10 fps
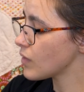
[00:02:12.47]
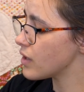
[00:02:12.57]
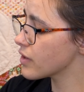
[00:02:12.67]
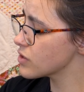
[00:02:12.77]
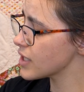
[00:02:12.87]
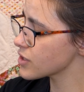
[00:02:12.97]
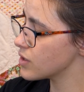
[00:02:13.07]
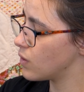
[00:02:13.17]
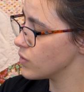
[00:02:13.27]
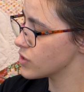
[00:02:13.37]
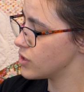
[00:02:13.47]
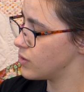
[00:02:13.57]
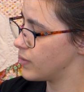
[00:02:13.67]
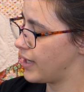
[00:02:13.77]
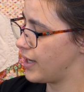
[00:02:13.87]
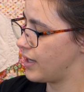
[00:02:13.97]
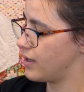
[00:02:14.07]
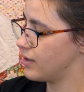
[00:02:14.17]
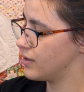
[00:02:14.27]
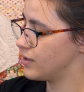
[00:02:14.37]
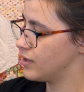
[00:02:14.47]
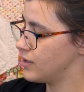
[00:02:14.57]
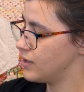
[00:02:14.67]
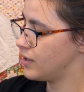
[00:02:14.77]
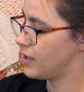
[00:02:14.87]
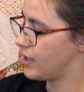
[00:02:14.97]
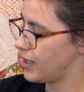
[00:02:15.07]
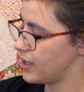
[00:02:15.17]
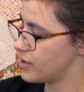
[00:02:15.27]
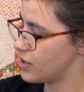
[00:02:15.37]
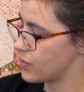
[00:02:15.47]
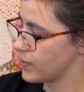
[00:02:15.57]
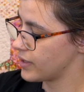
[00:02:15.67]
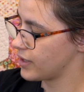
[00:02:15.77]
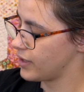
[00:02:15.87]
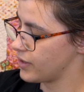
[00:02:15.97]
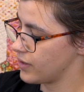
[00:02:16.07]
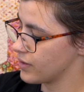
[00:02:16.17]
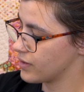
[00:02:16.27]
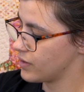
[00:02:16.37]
There's actually also a handy thread cutter